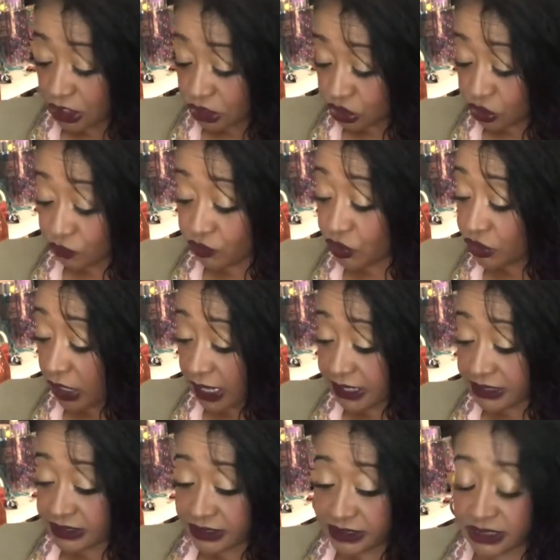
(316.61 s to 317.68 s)
So if you
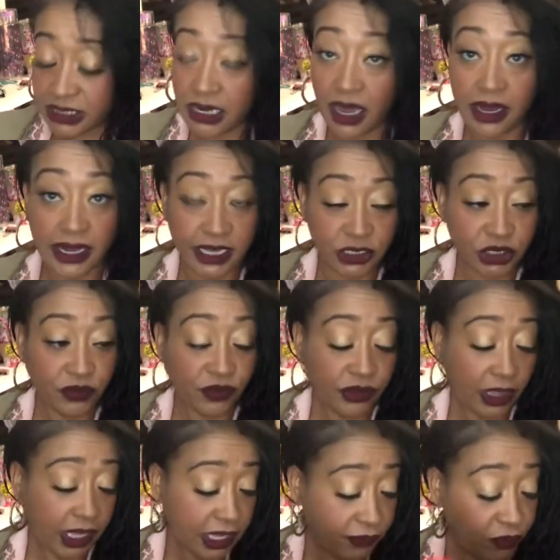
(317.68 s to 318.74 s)
guys did not enter for
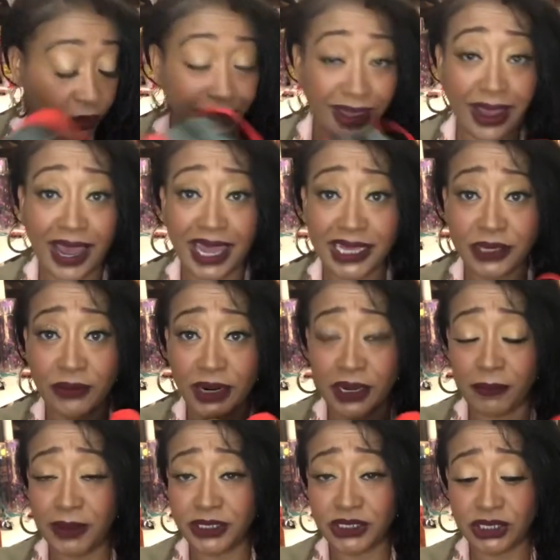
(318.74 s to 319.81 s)
that giveaway, I highly
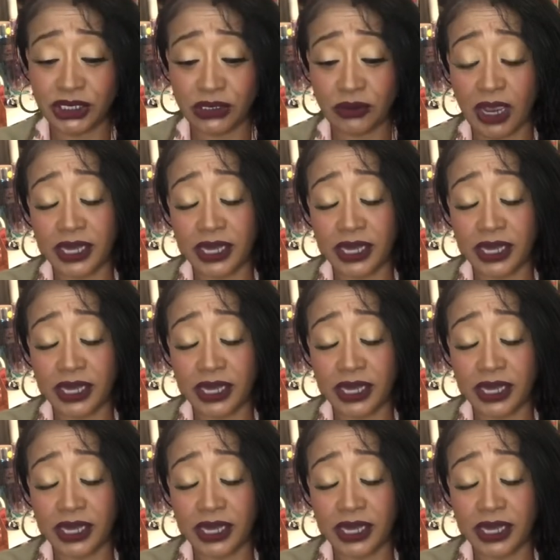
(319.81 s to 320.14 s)
recommend you do.